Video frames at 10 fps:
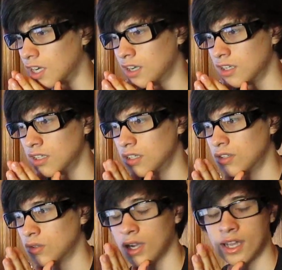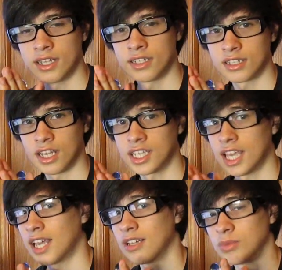No, I
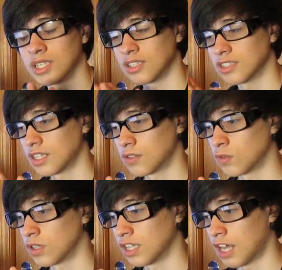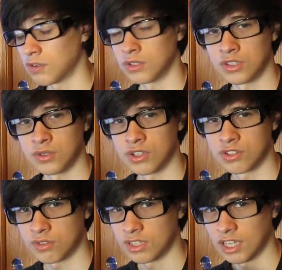can't because they don't allow you to.
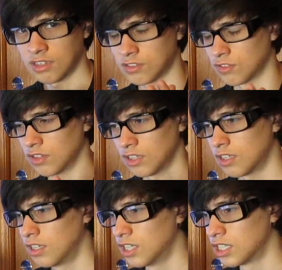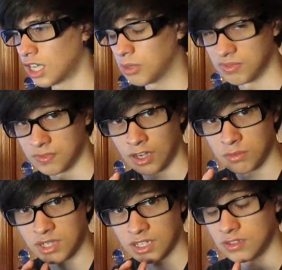There's only like a certain type of
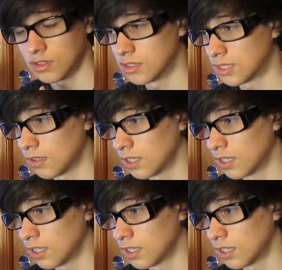objects you can sell